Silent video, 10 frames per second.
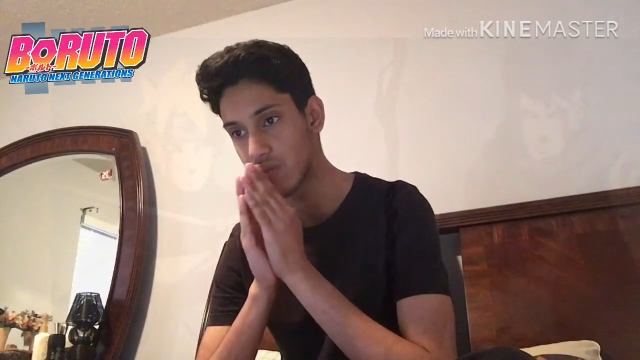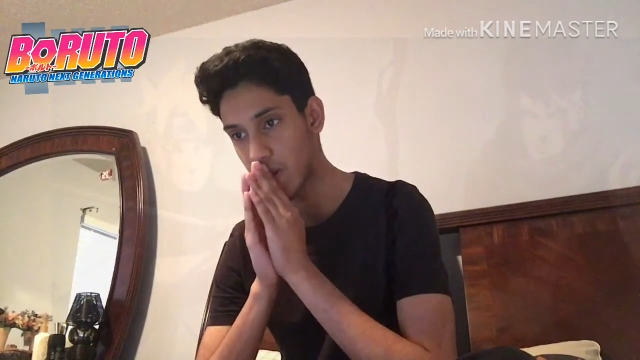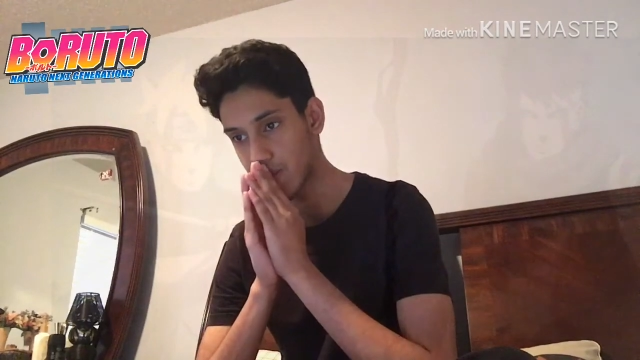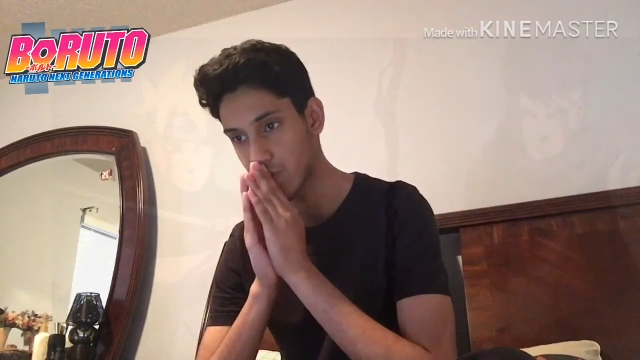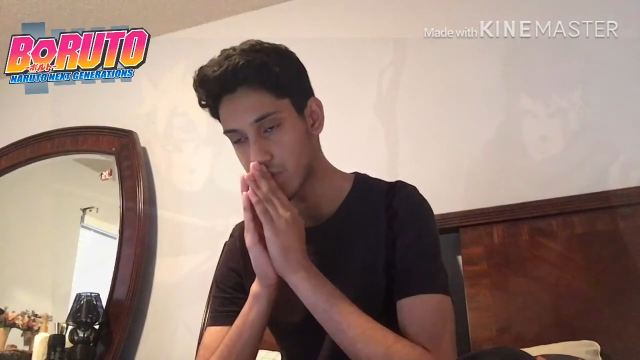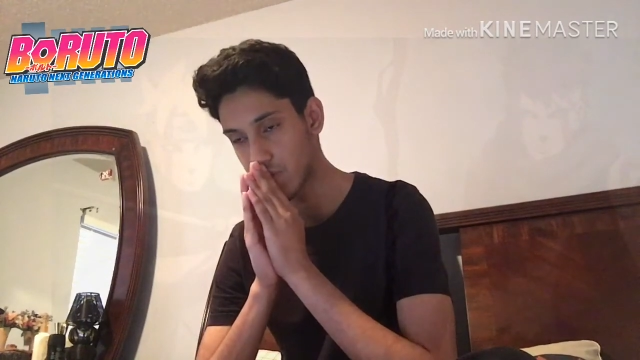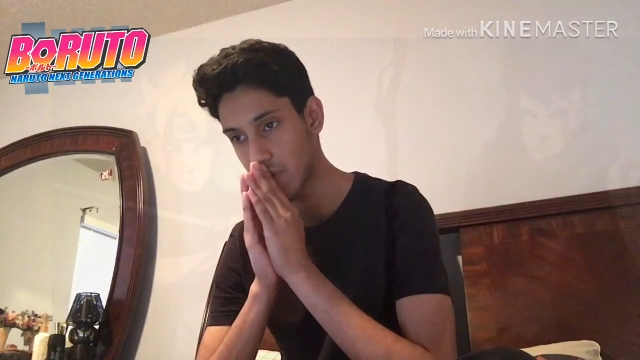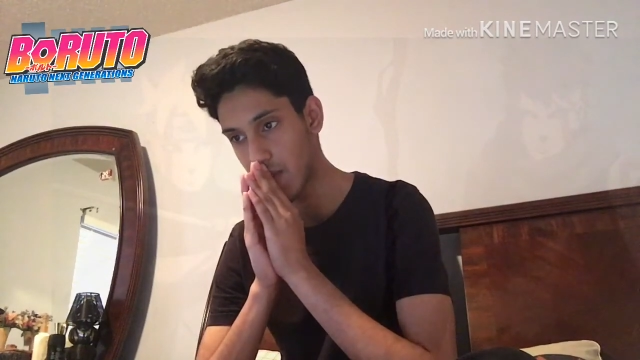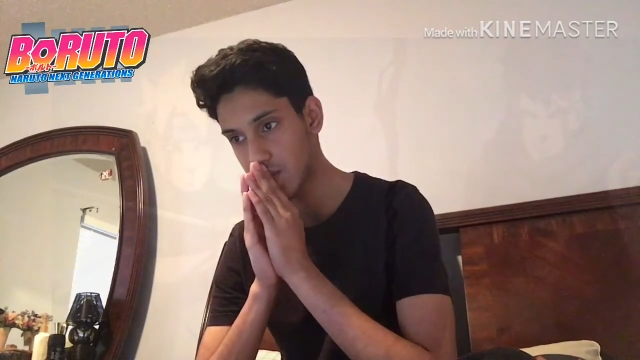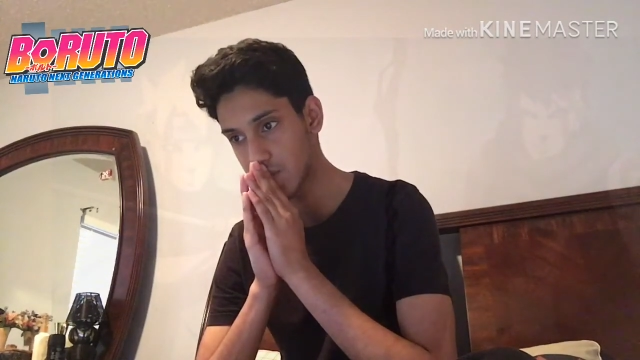Dragon Ball Super
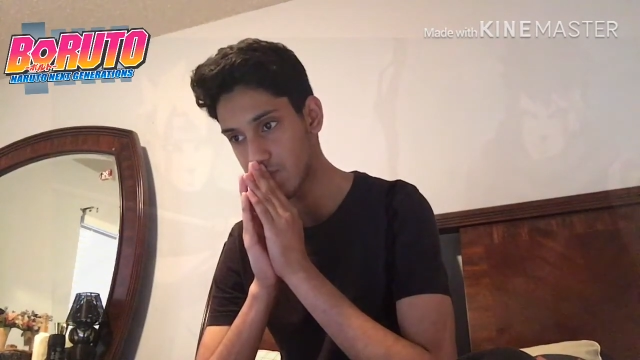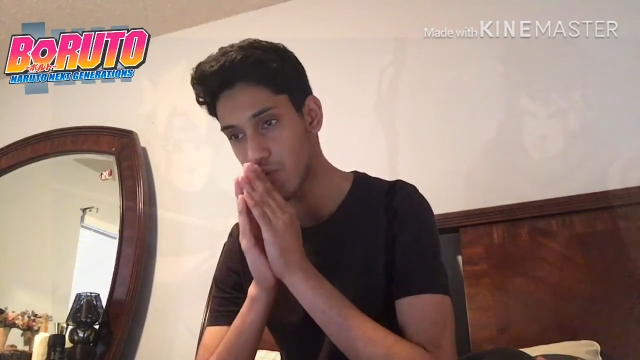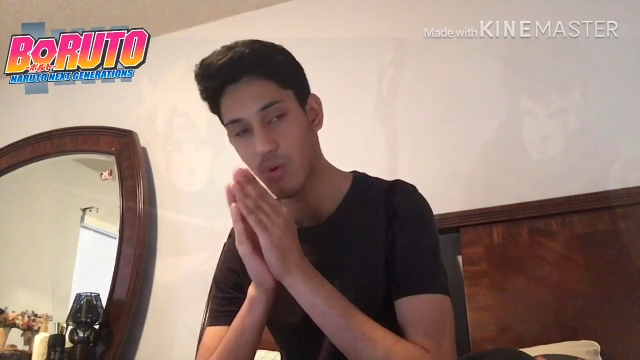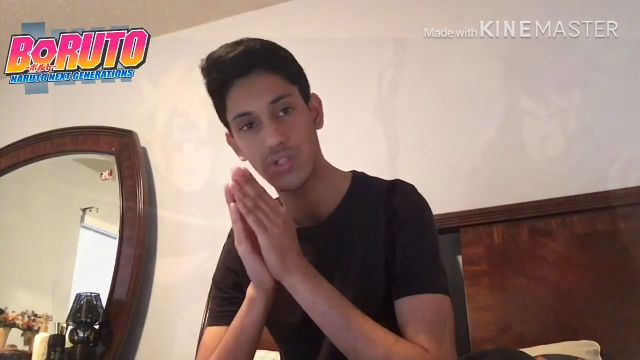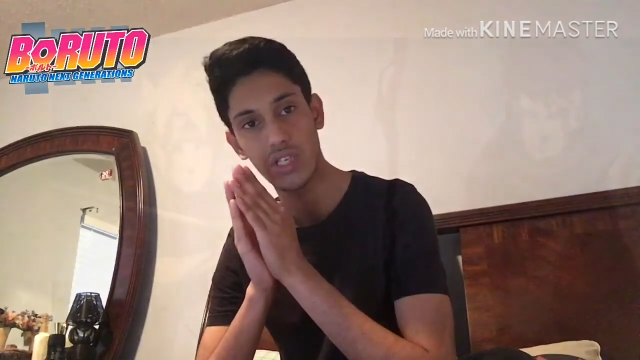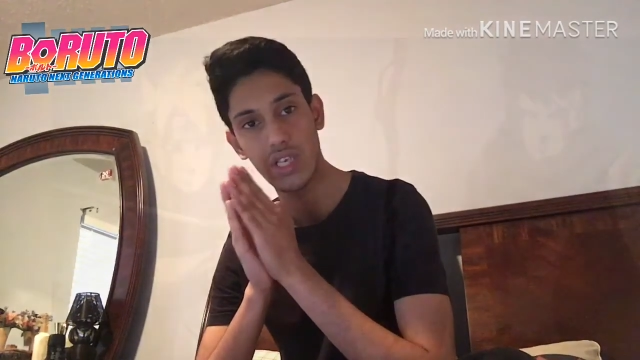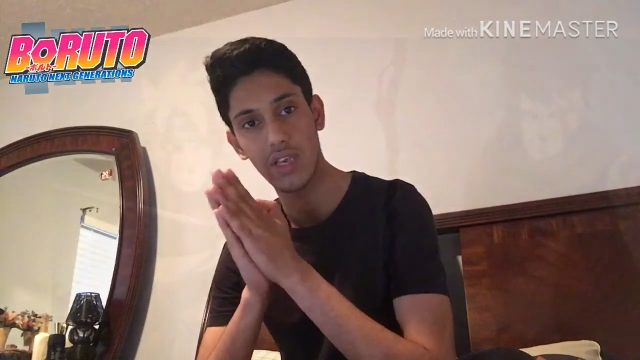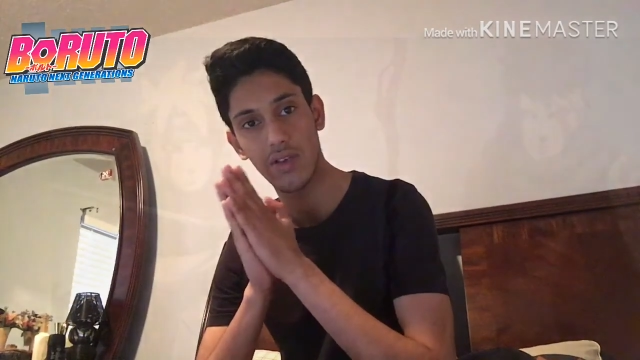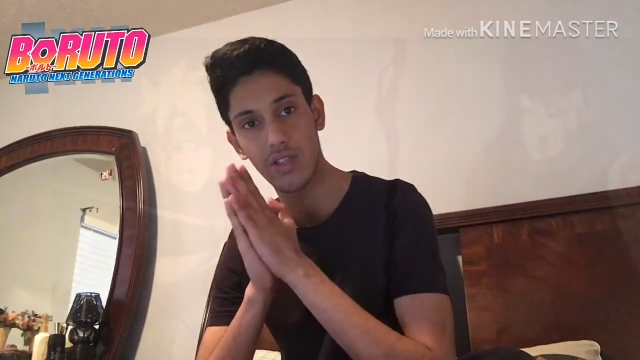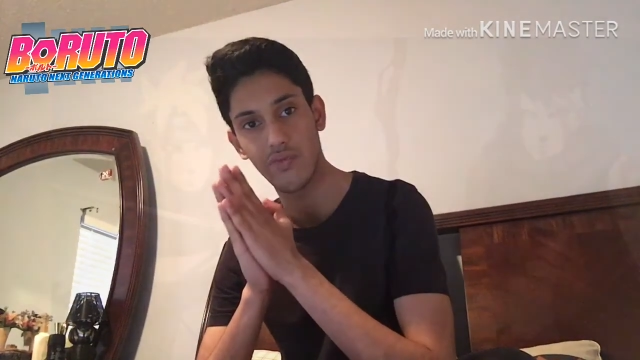reactions. But we'll
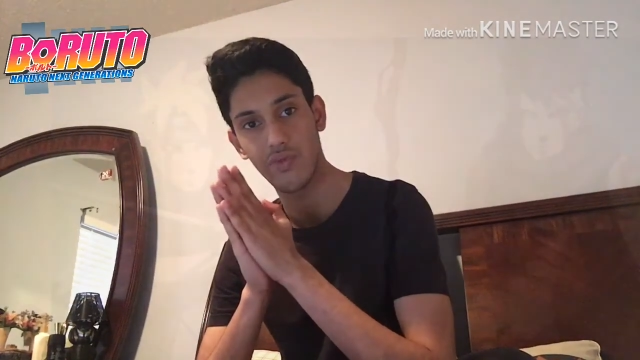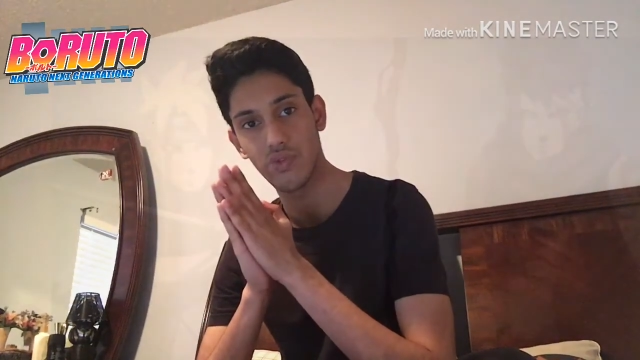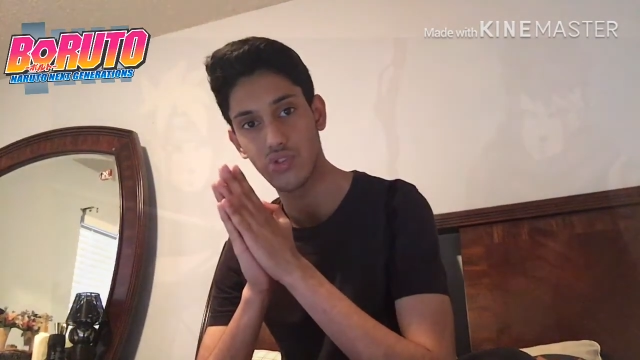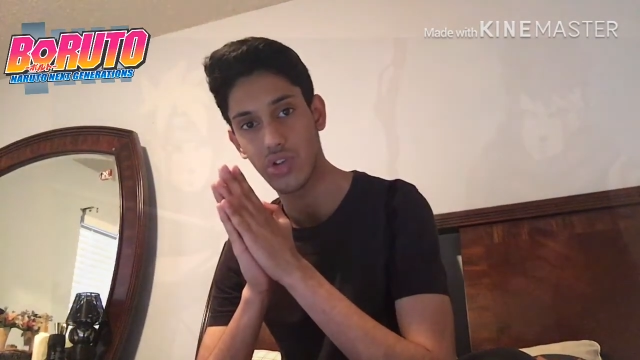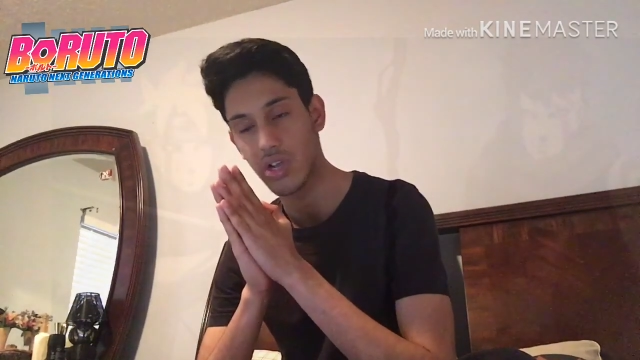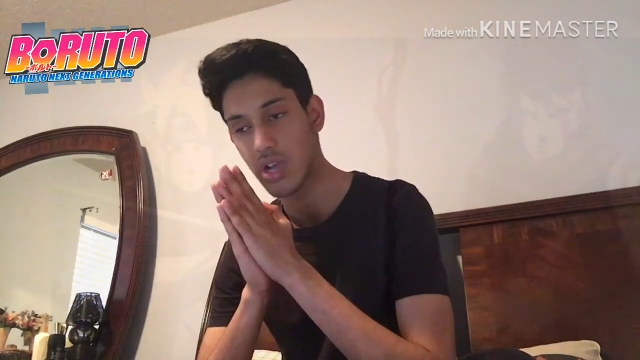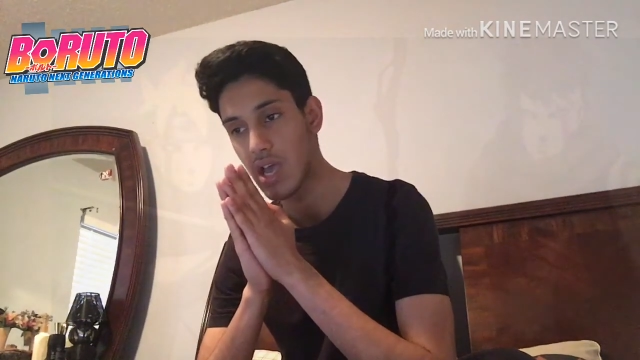see in the future.